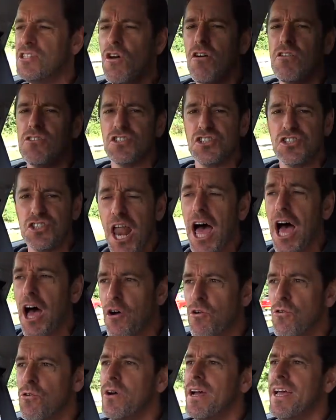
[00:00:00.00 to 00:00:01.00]
not
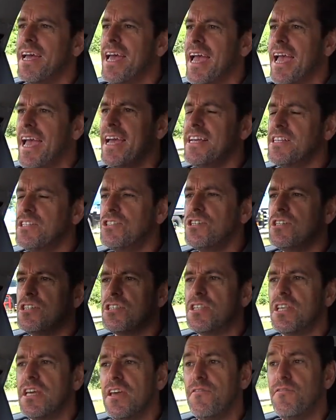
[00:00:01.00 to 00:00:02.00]
slow. It's
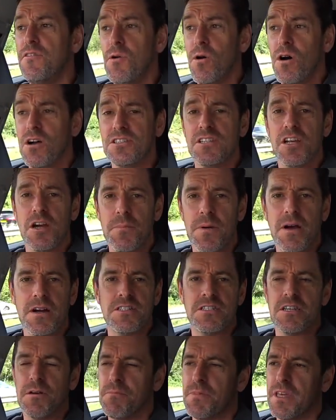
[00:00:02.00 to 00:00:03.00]
just that if you are stuck
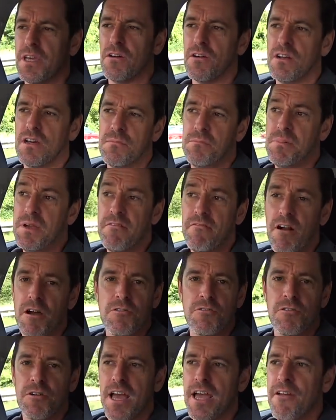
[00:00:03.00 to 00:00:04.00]
behind something on a B
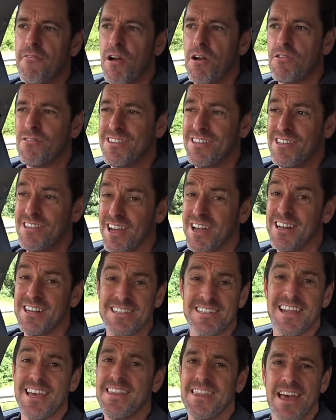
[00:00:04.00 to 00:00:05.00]
road or an A road, you're going to
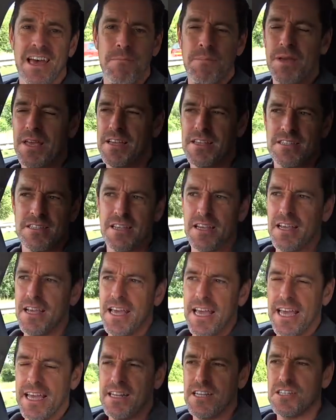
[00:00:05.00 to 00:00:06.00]
stay there because
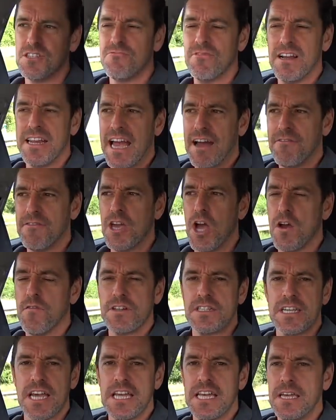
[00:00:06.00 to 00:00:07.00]
it doesn't really have the
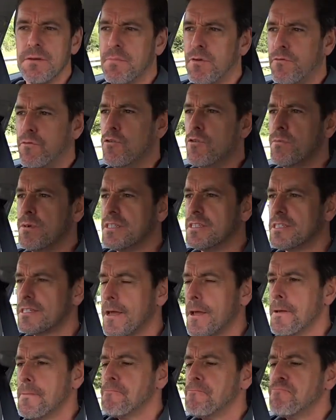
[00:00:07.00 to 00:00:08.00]
overtaking performance.
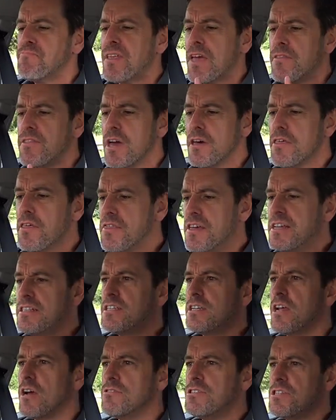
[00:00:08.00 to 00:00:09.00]
The other thing
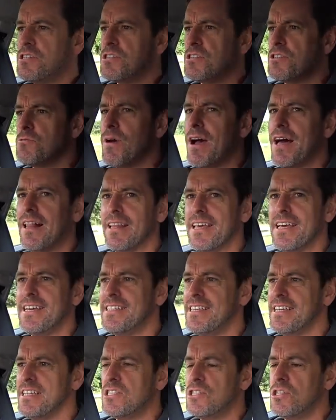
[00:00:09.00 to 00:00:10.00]
to notice as well
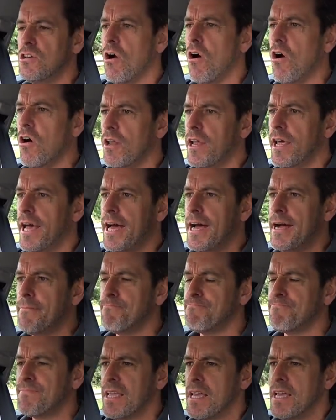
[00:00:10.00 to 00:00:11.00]
is it's got
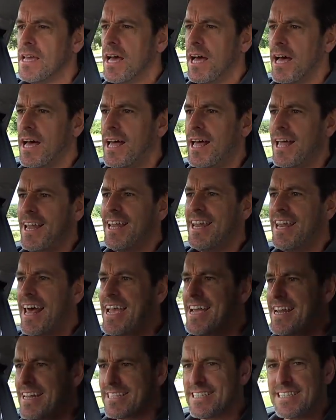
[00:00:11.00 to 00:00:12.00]

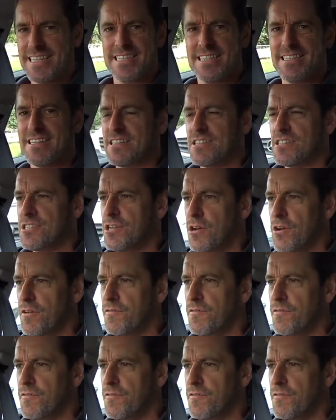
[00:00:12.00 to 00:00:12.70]
lane assistance. So